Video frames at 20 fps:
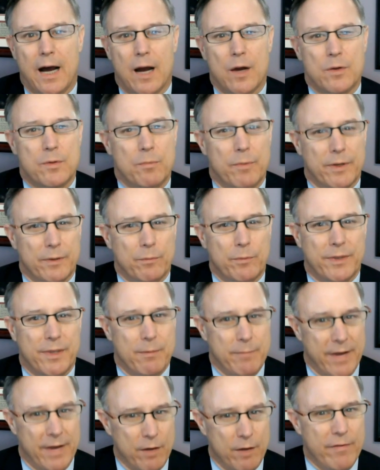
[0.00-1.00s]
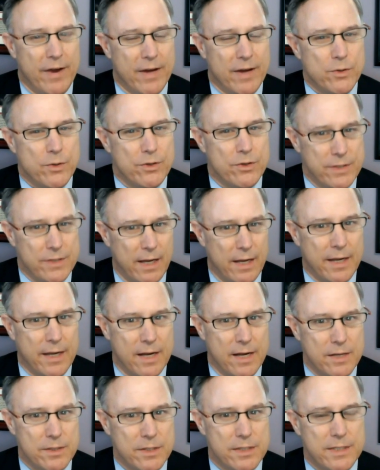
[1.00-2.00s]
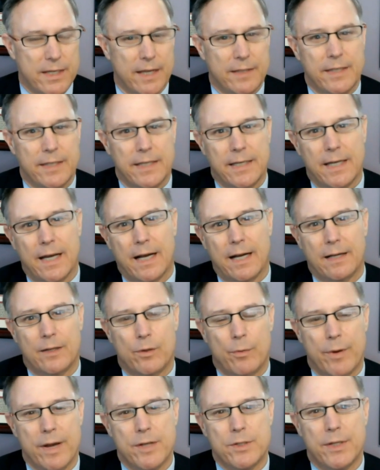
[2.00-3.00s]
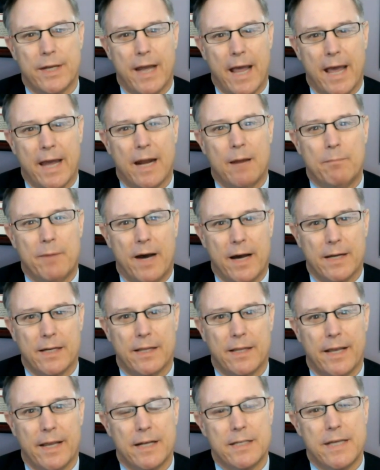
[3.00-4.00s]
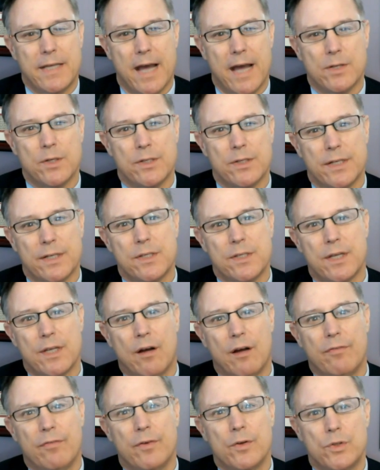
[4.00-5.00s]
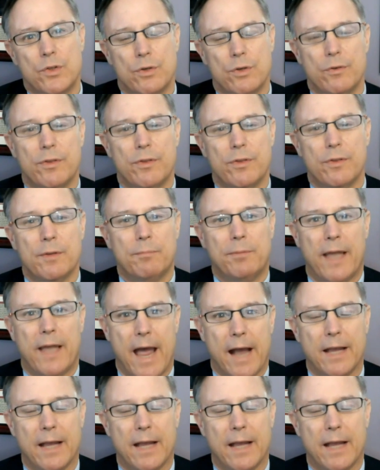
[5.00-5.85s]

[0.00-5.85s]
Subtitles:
is what the manufacturer is telling us, is that the creates an antibody that attaches itself to the plaque,